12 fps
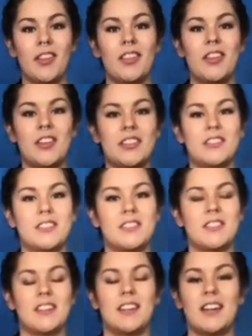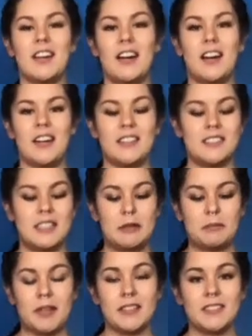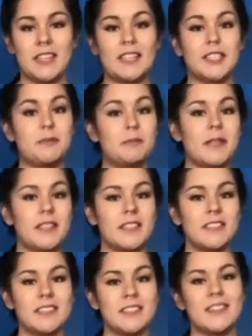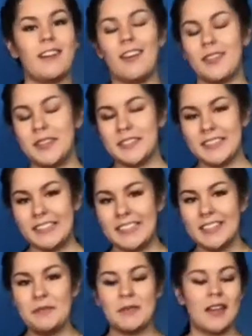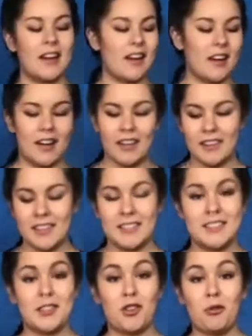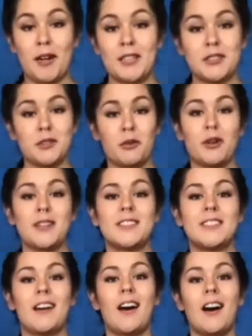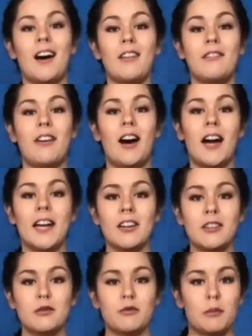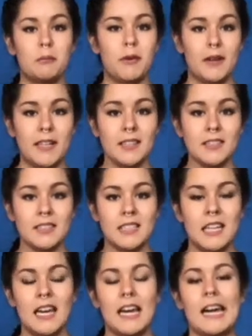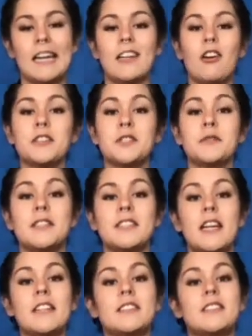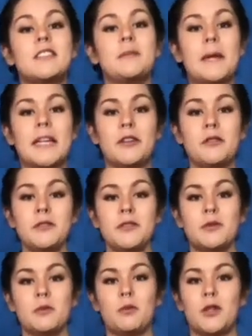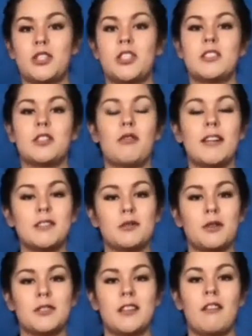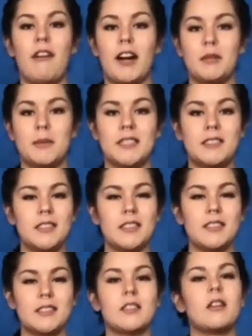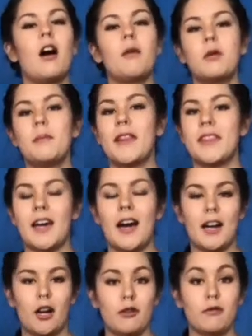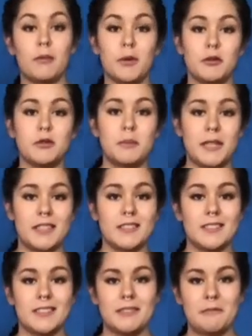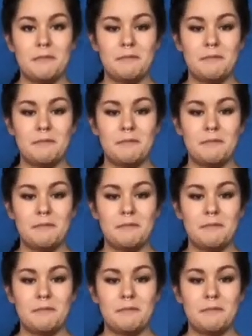This dip contains beans, obviously. This is a great source of iron from plants. And it also contains tomatoes, which is a great source of vitamin C to complement the iron from those beans.